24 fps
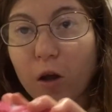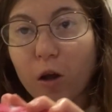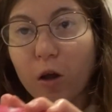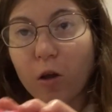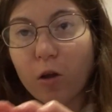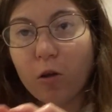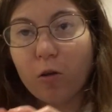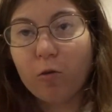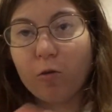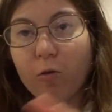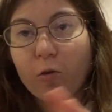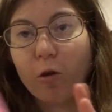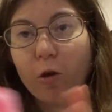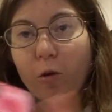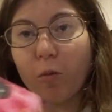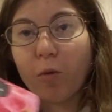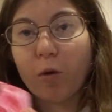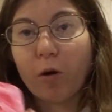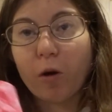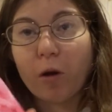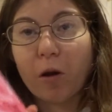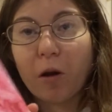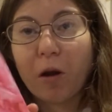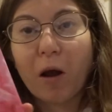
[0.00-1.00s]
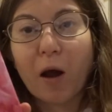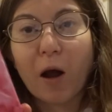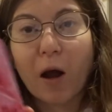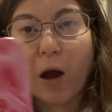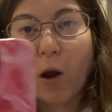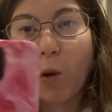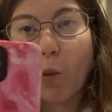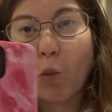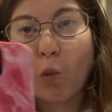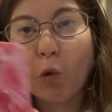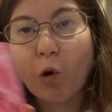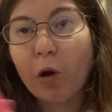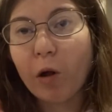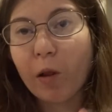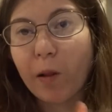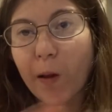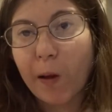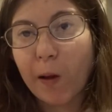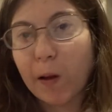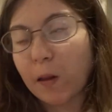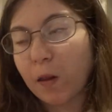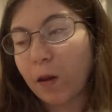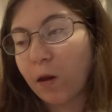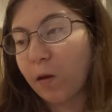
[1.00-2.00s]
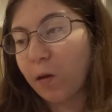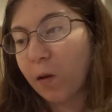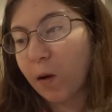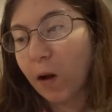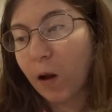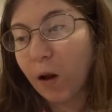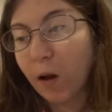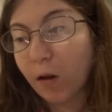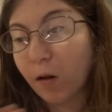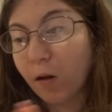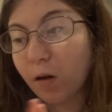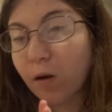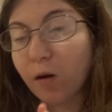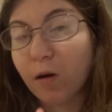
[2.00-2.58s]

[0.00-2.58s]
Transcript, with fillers: It's really pretty. I really like this color.